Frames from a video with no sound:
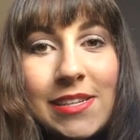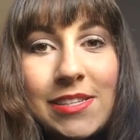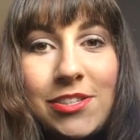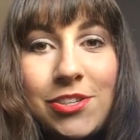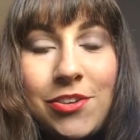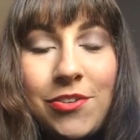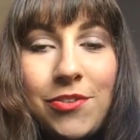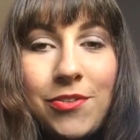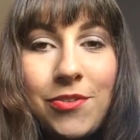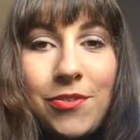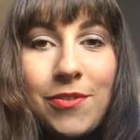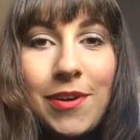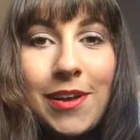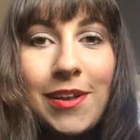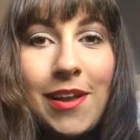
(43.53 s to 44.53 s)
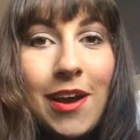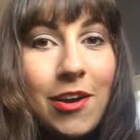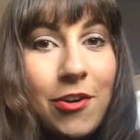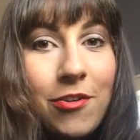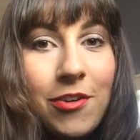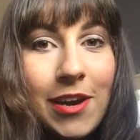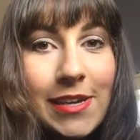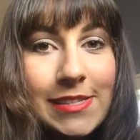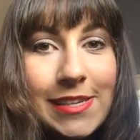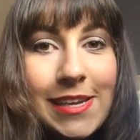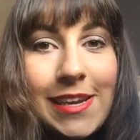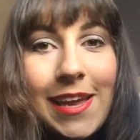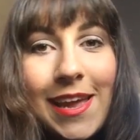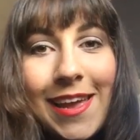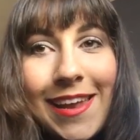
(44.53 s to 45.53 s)
to not go
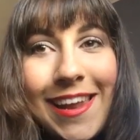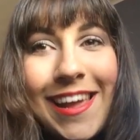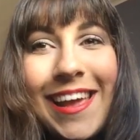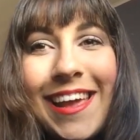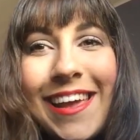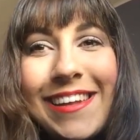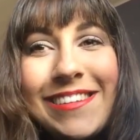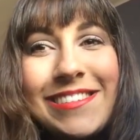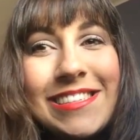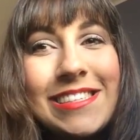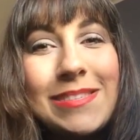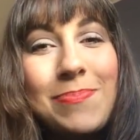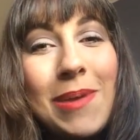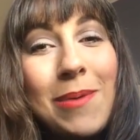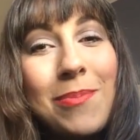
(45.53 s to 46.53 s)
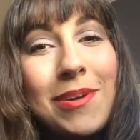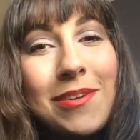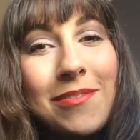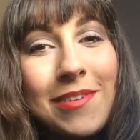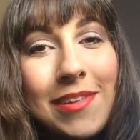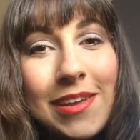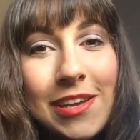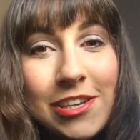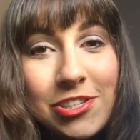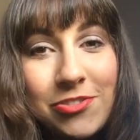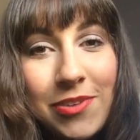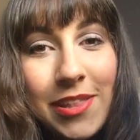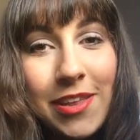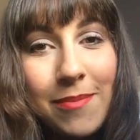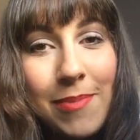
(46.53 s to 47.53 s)
crazy and just be able to really
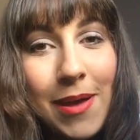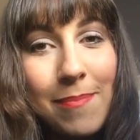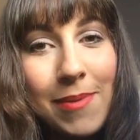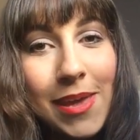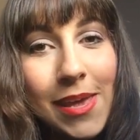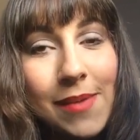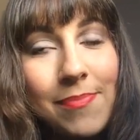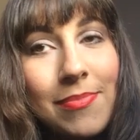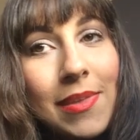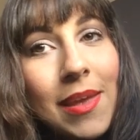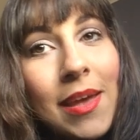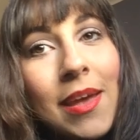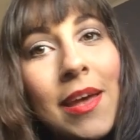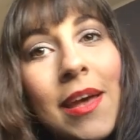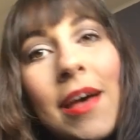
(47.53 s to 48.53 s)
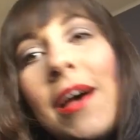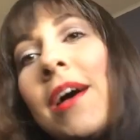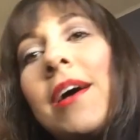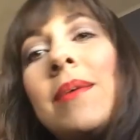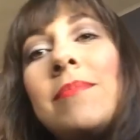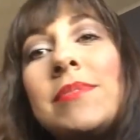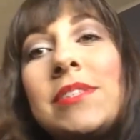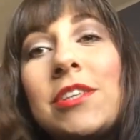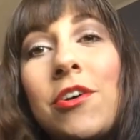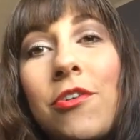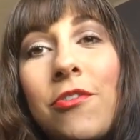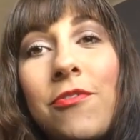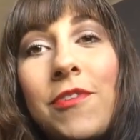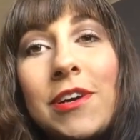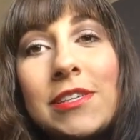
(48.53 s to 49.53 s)
enjoy their puppy. Um, so
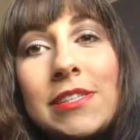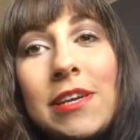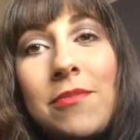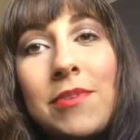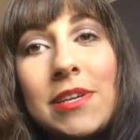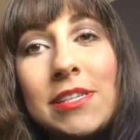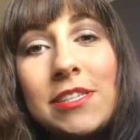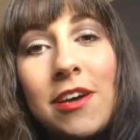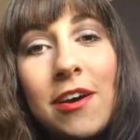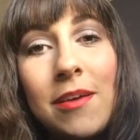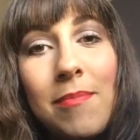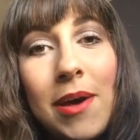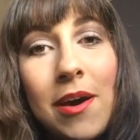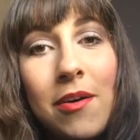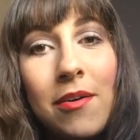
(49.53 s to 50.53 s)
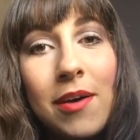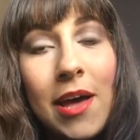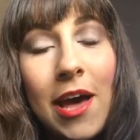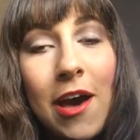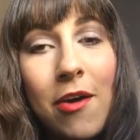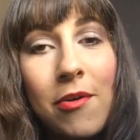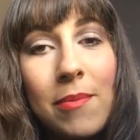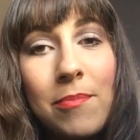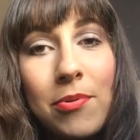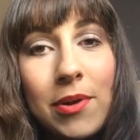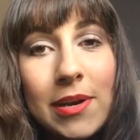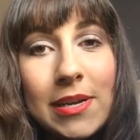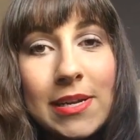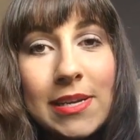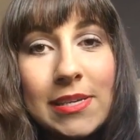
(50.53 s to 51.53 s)
first I want to talk about how
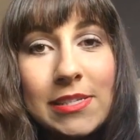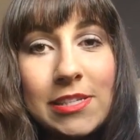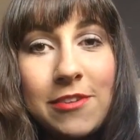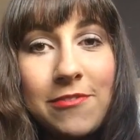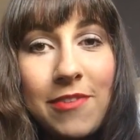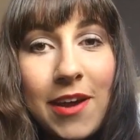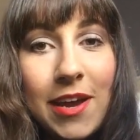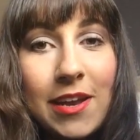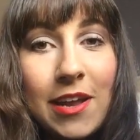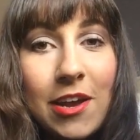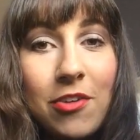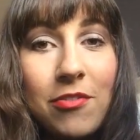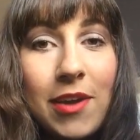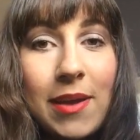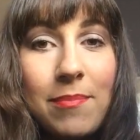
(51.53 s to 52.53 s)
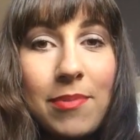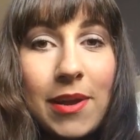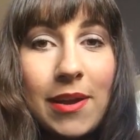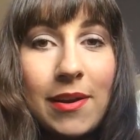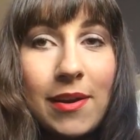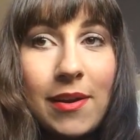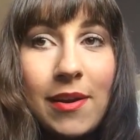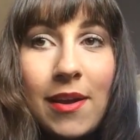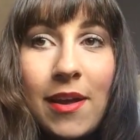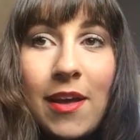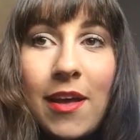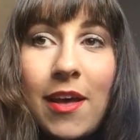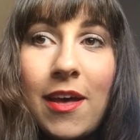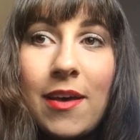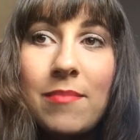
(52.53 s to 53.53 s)
important it is to find a great breeder.
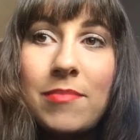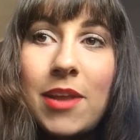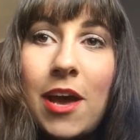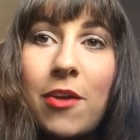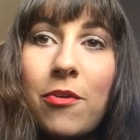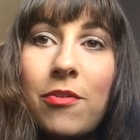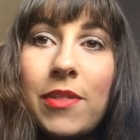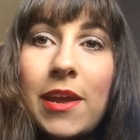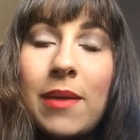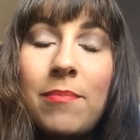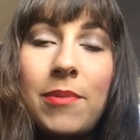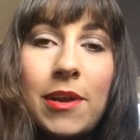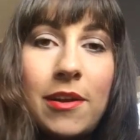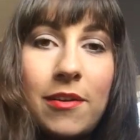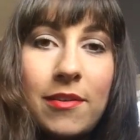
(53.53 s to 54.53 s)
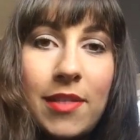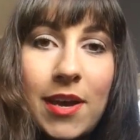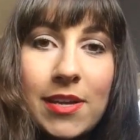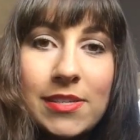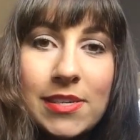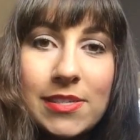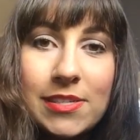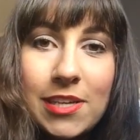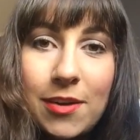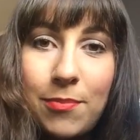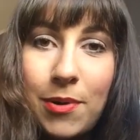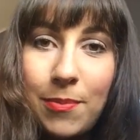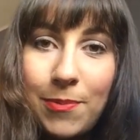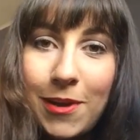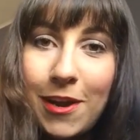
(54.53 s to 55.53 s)
Um, not only a breeder that does their
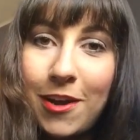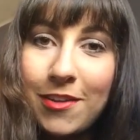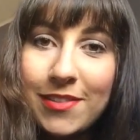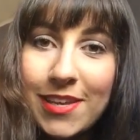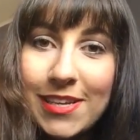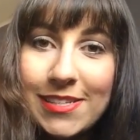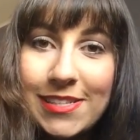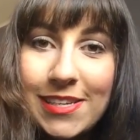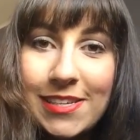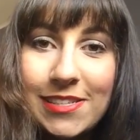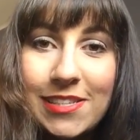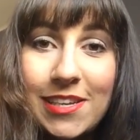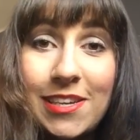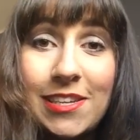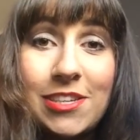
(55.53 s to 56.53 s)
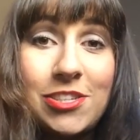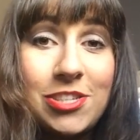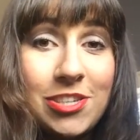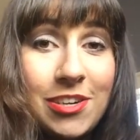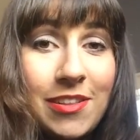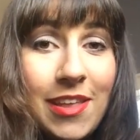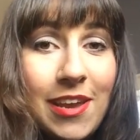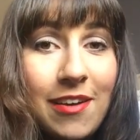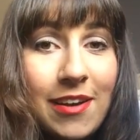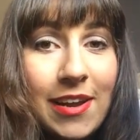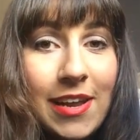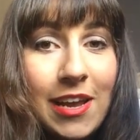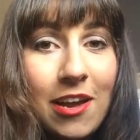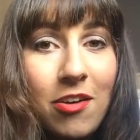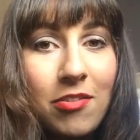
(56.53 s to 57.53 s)
appropriate health testing so you can ensure that you're
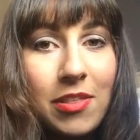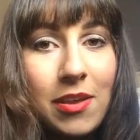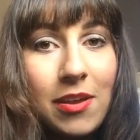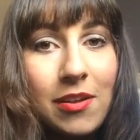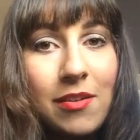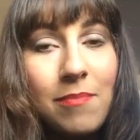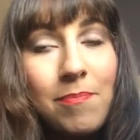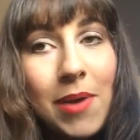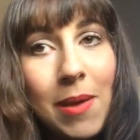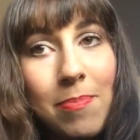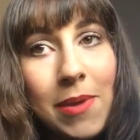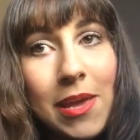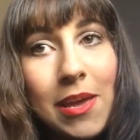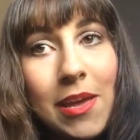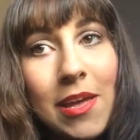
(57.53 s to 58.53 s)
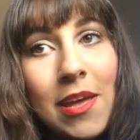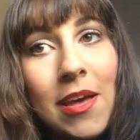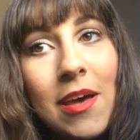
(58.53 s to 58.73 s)
getting a healthy puppy,